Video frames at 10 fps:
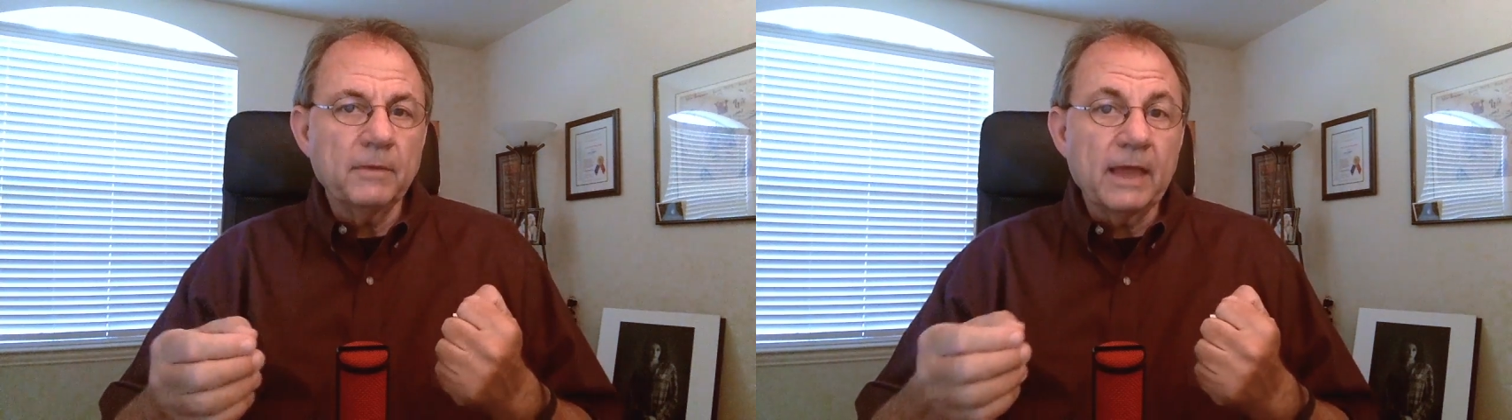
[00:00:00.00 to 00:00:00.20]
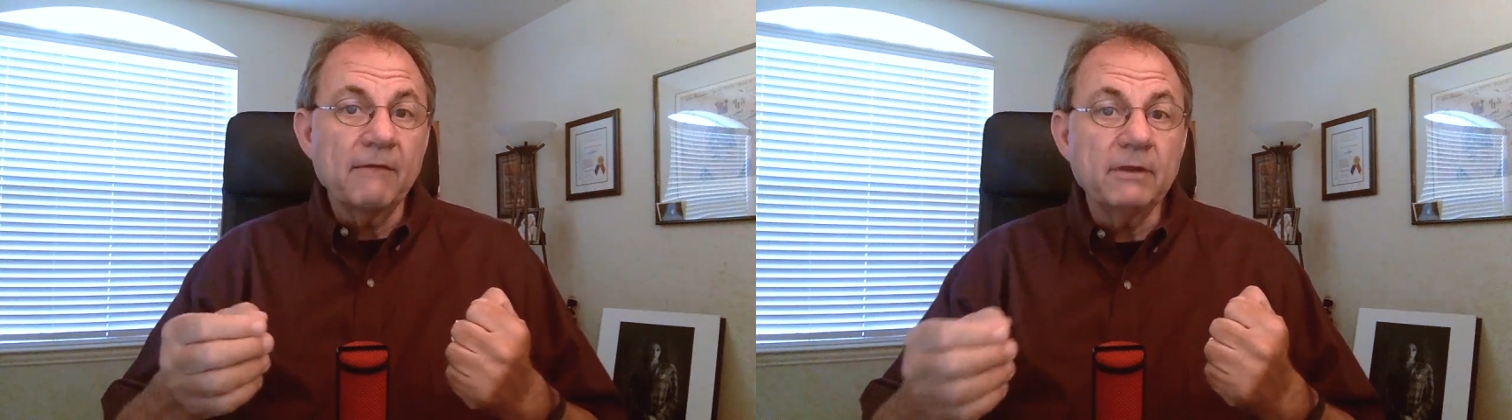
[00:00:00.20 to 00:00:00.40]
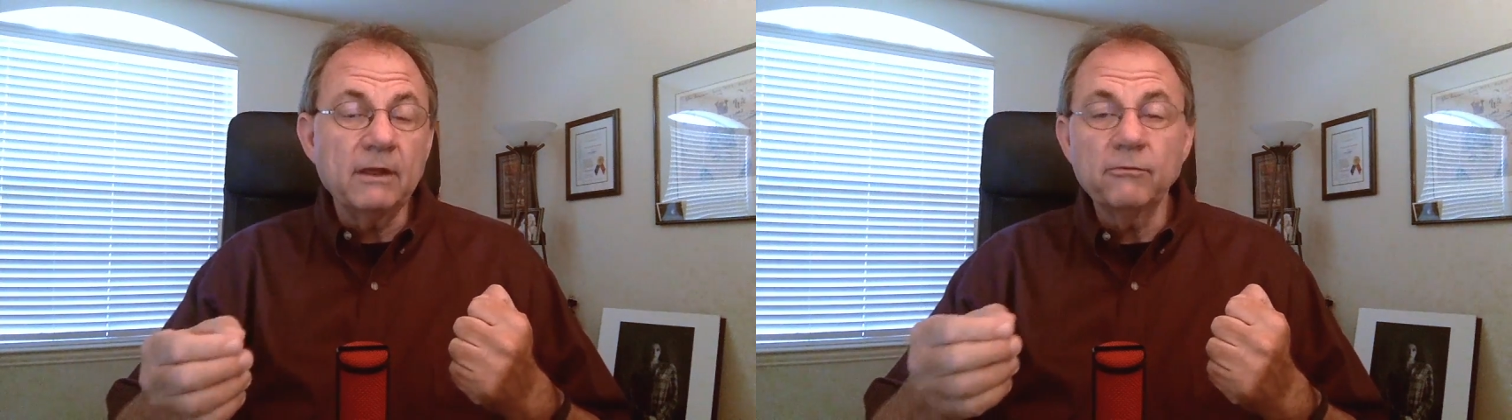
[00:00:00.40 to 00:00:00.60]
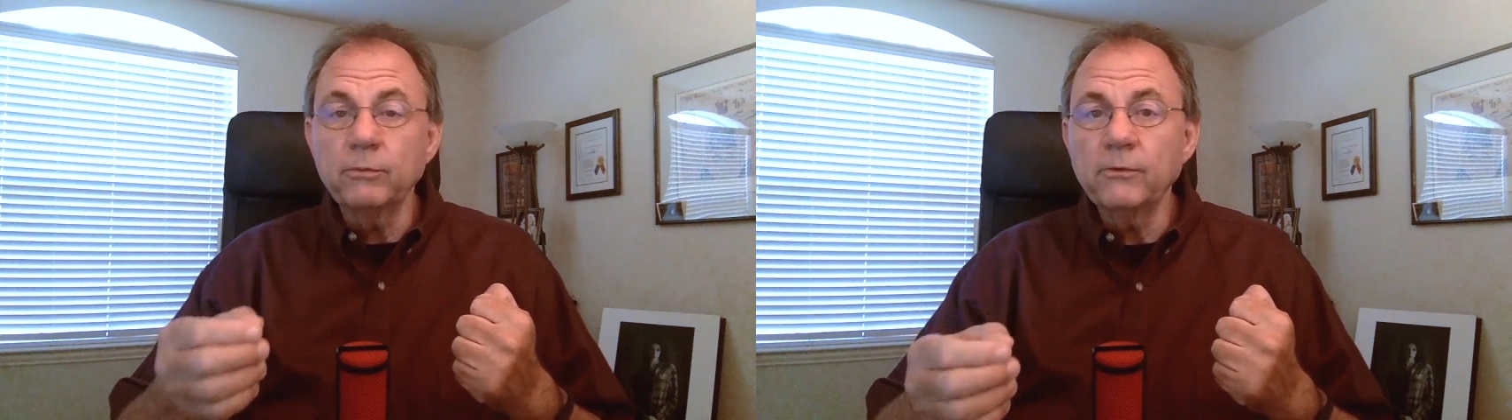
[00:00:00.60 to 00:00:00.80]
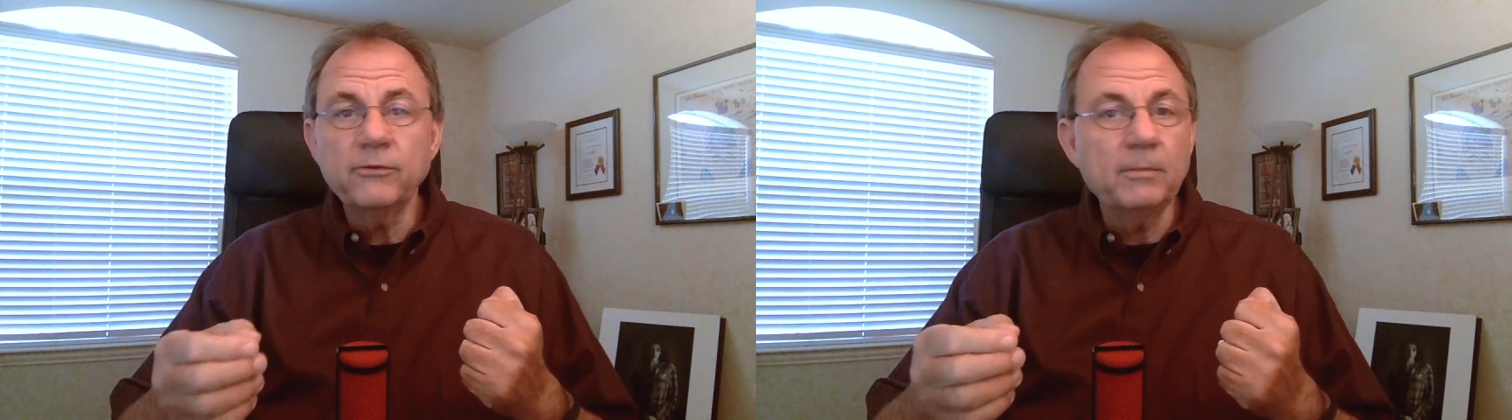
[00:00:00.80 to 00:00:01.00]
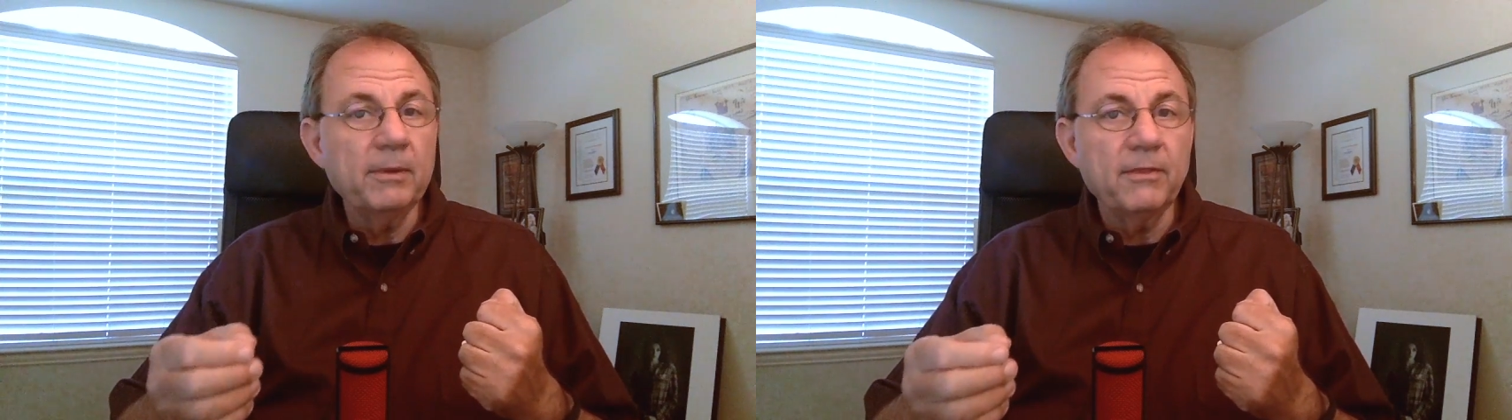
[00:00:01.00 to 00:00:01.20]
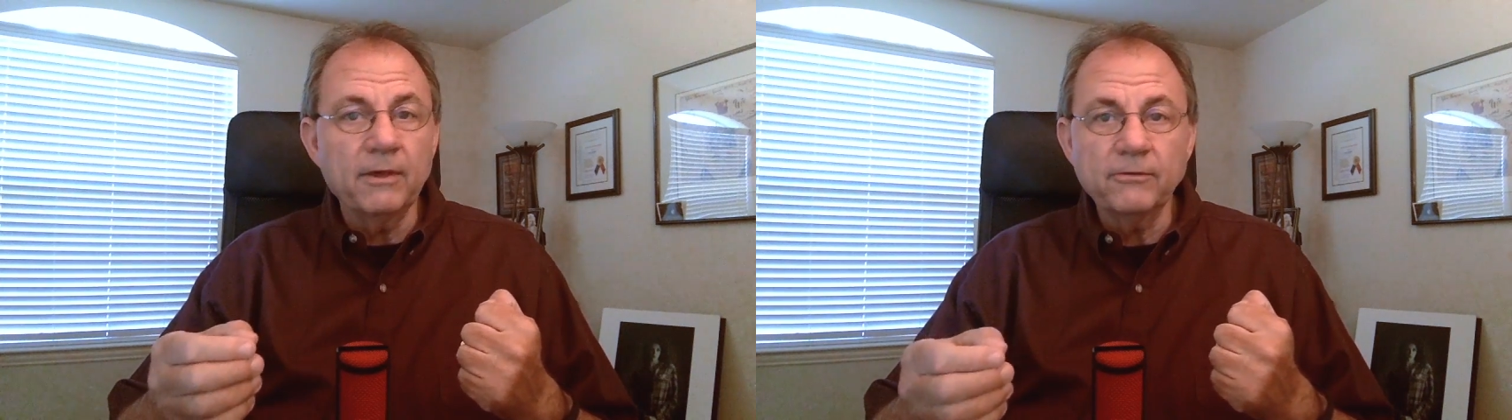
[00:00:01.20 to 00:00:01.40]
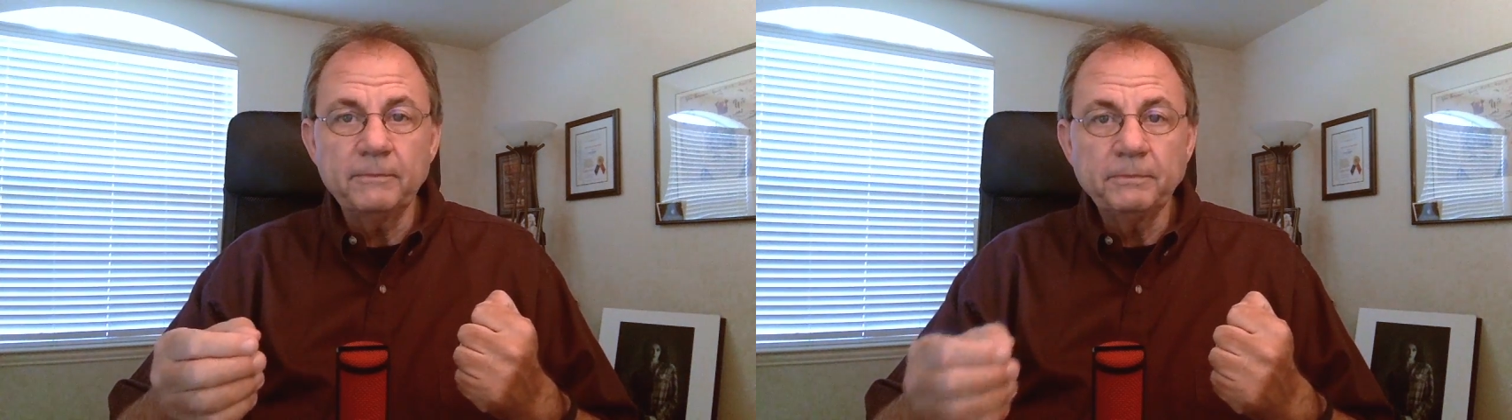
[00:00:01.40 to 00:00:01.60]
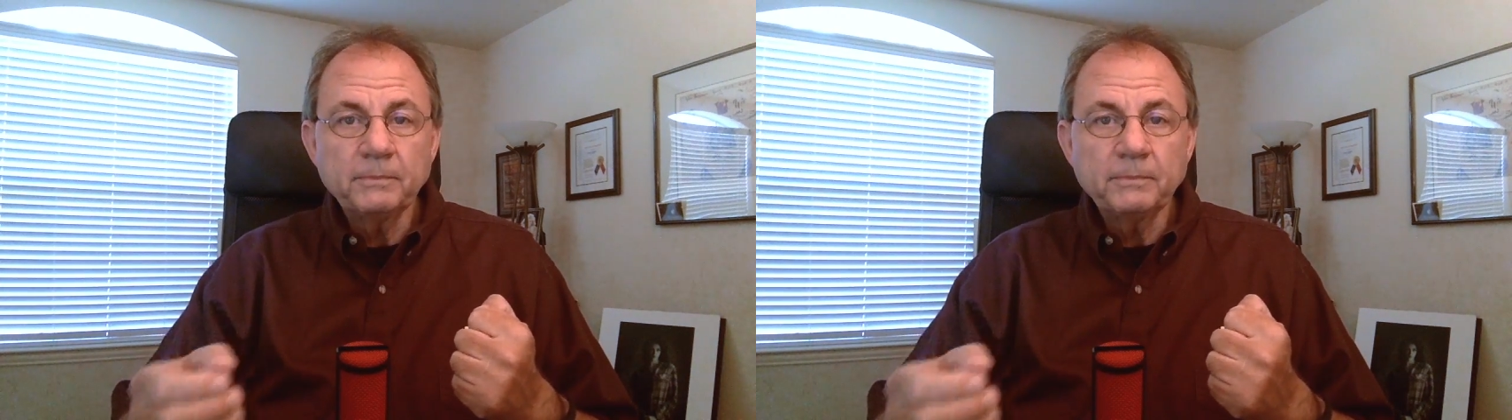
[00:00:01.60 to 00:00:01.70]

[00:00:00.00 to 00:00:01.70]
gavin is real simply this